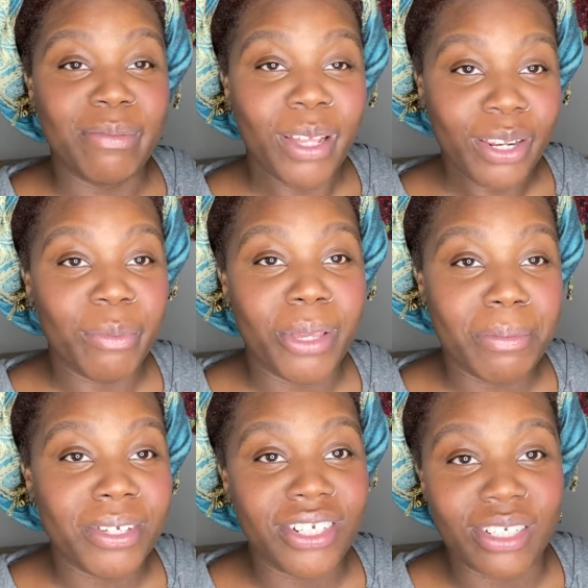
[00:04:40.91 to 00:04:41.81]
My little
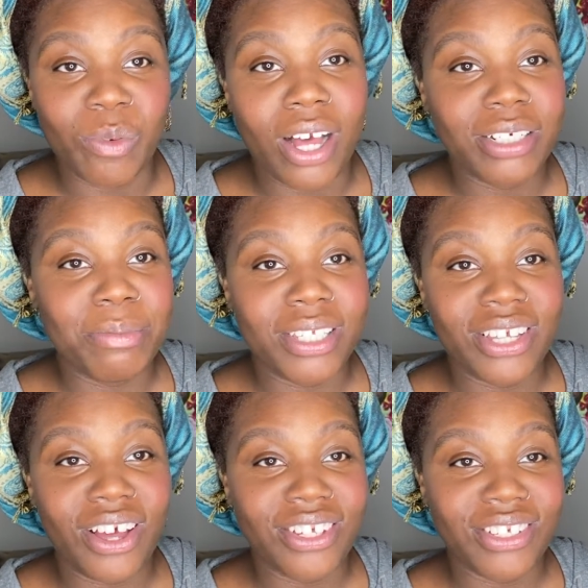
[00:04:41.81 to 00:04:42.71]
baby is just watching me
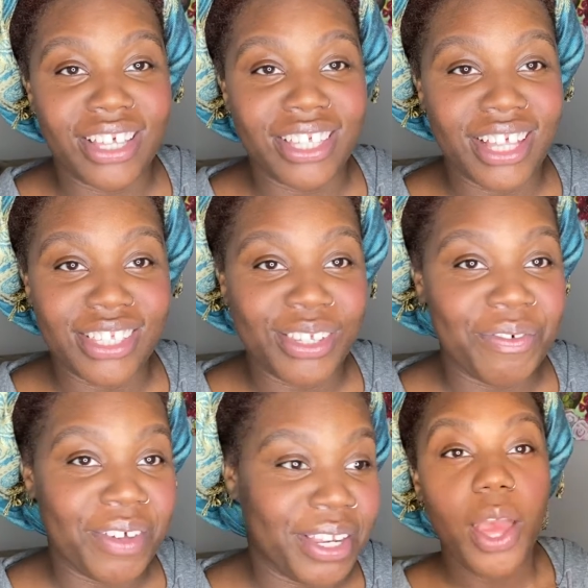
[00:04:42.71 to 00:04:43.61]
talk, so I think that's so
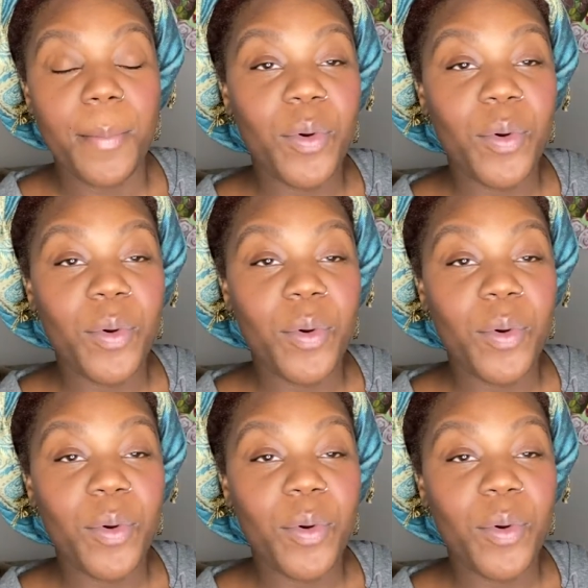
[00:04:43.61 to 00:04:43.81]
funny.